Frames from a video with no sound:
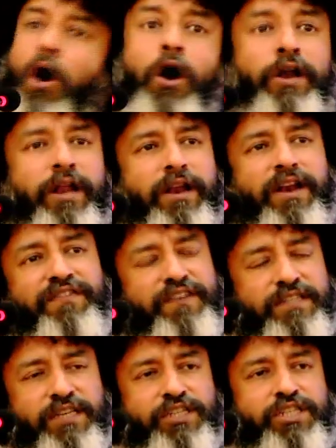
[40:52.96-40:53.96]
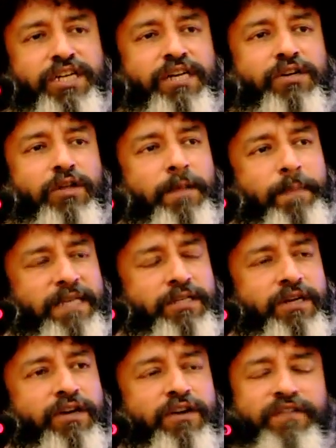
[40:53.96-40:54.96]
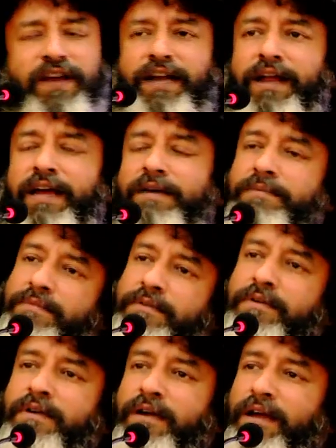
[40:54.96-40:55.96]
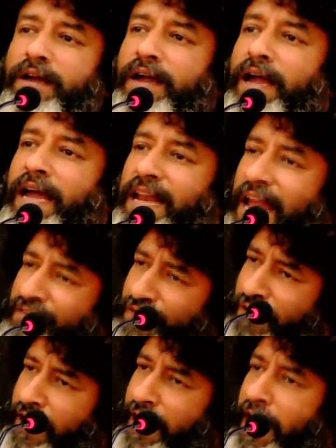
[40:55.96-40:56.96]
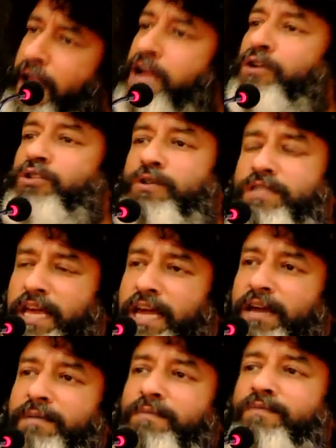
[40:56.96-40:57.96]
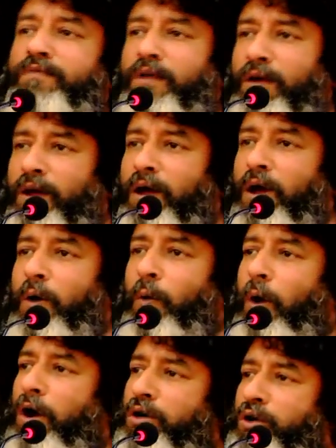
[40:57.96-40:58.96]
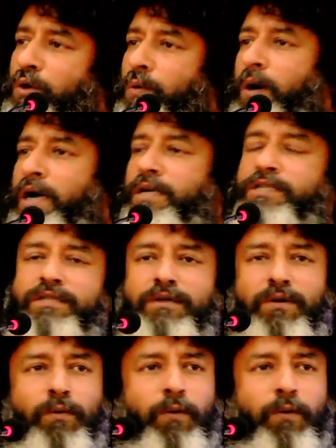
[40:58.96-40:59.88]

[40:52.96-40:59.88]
honorary physician to the President of India, and every day I used to see him walk towards